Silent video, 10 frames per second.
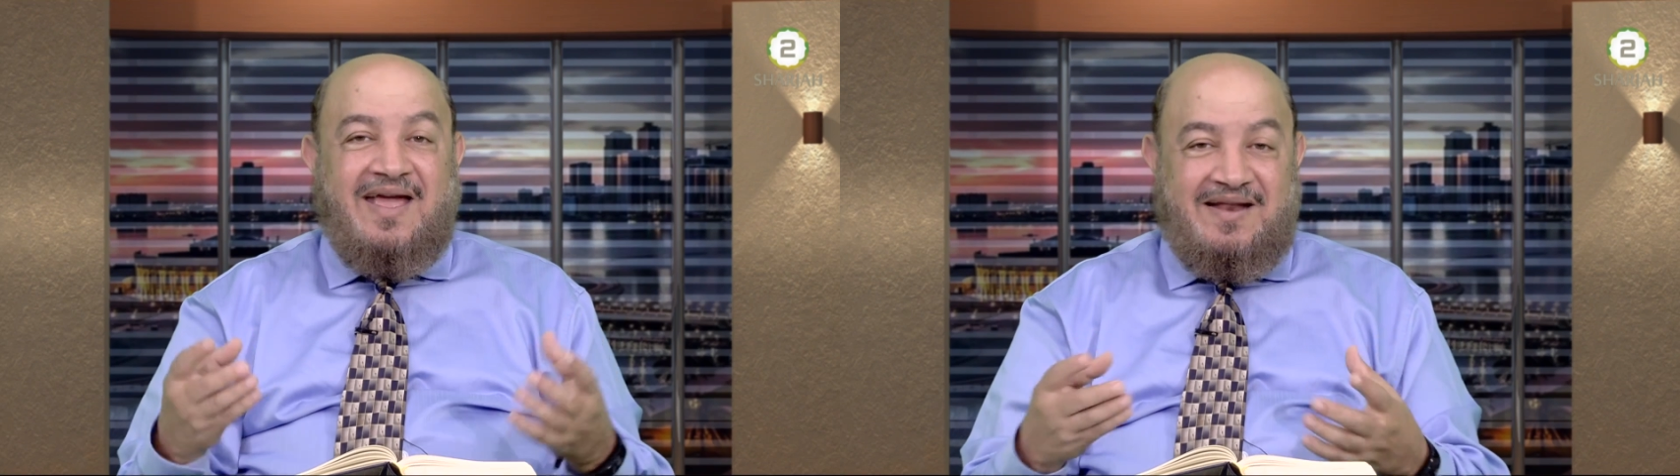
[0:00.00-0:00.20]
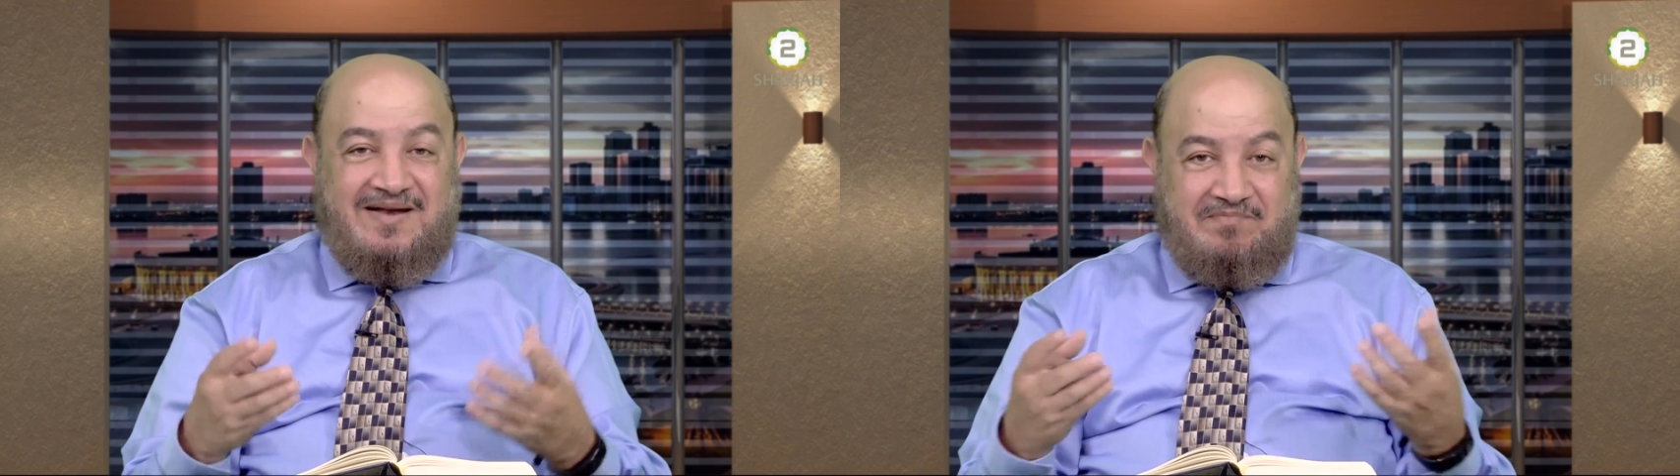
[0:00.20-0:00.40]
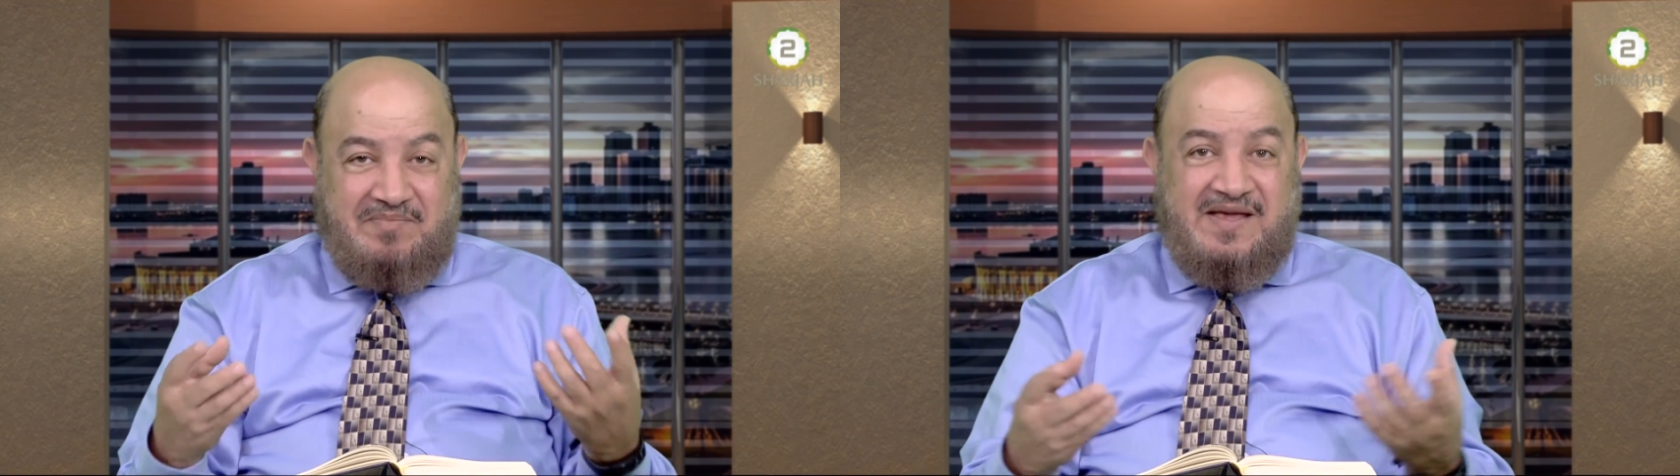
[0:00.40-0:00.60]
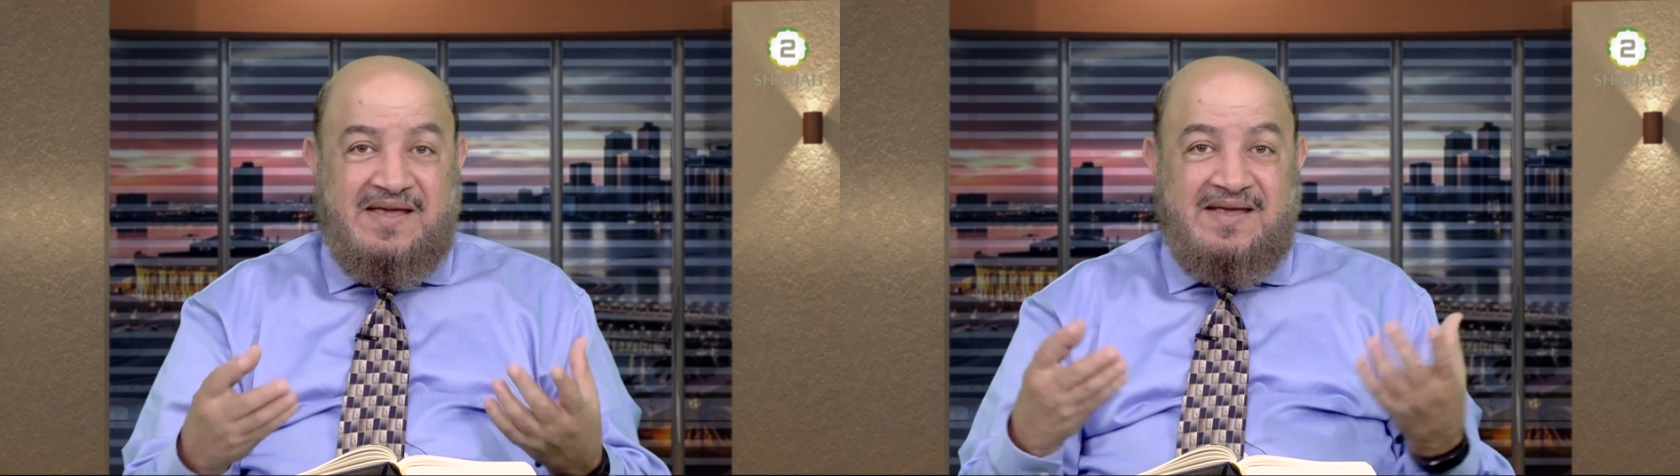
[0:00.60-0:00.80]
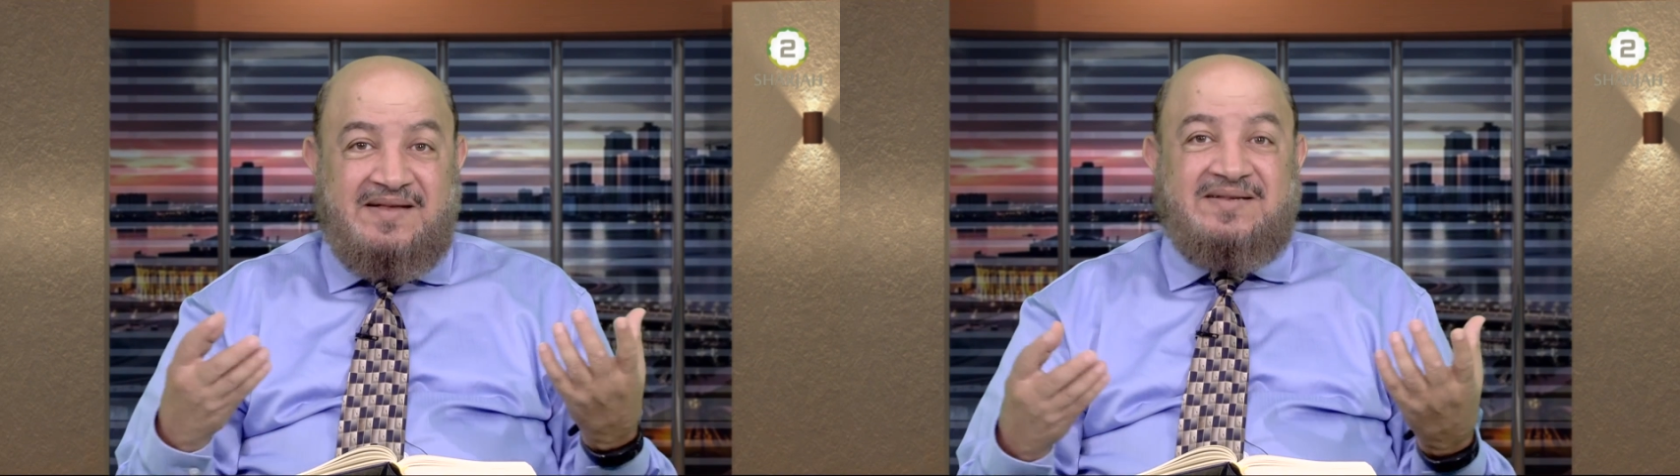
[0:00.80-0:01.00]
and
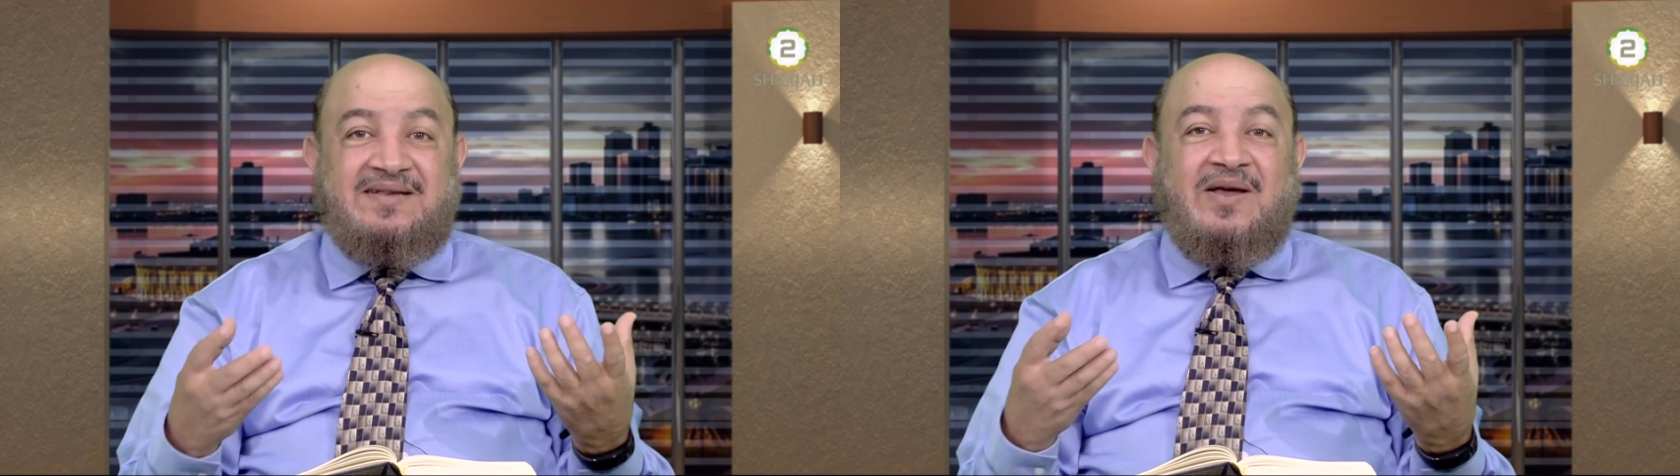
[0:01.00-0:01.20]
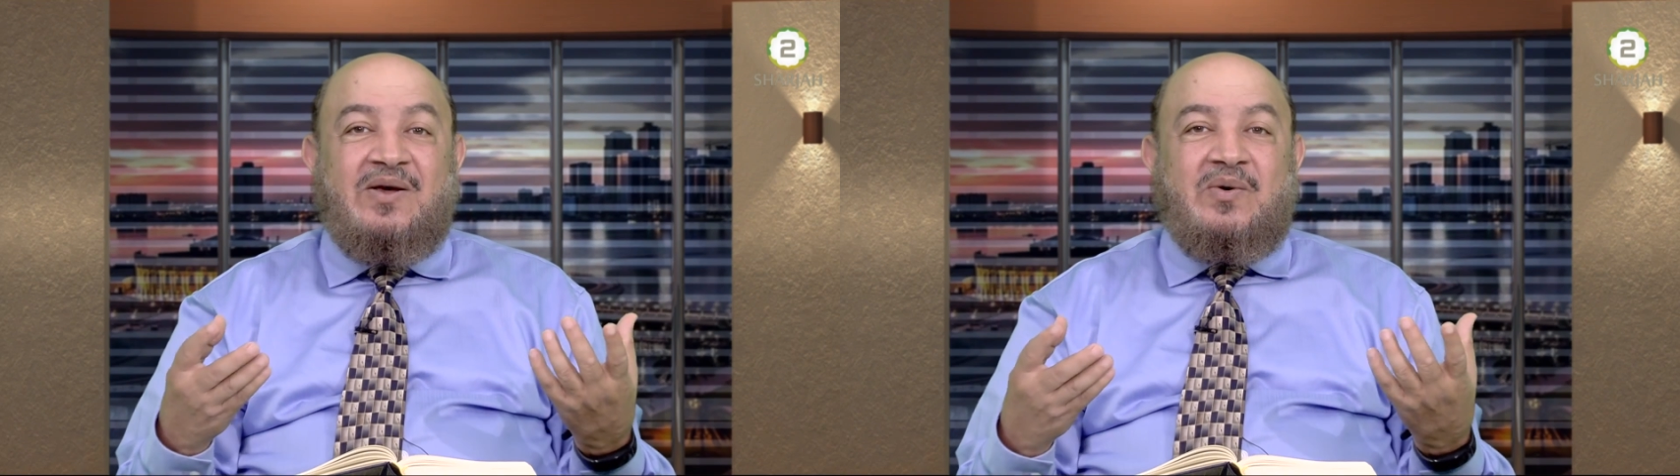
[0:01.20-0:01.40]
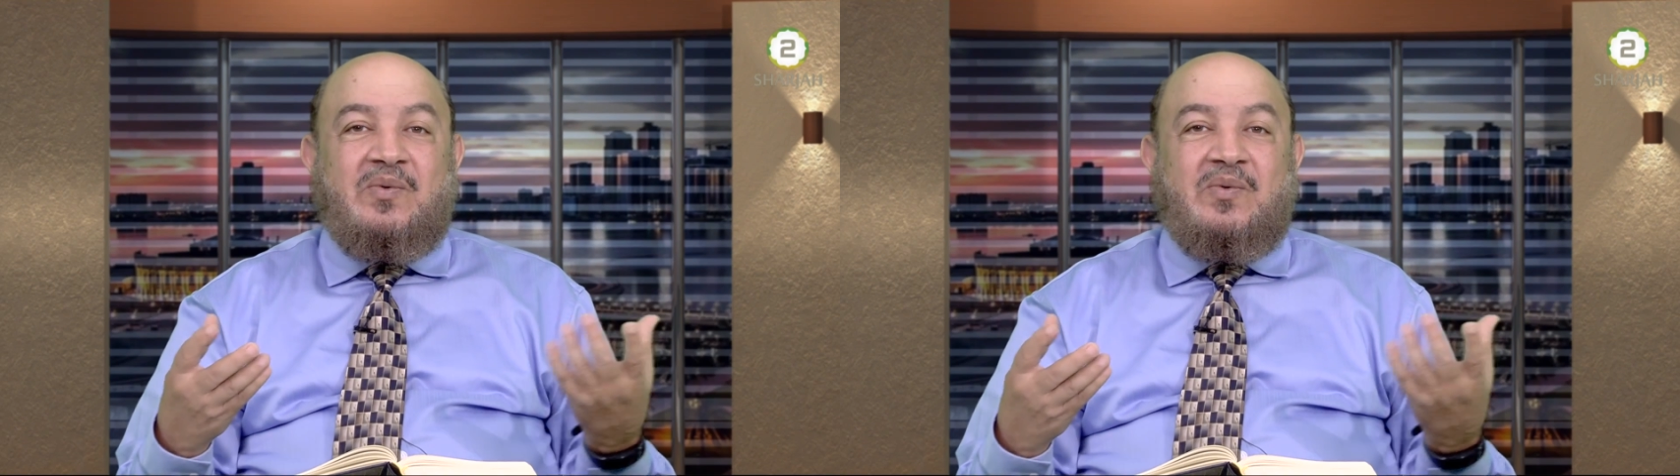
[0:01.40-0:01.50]
peace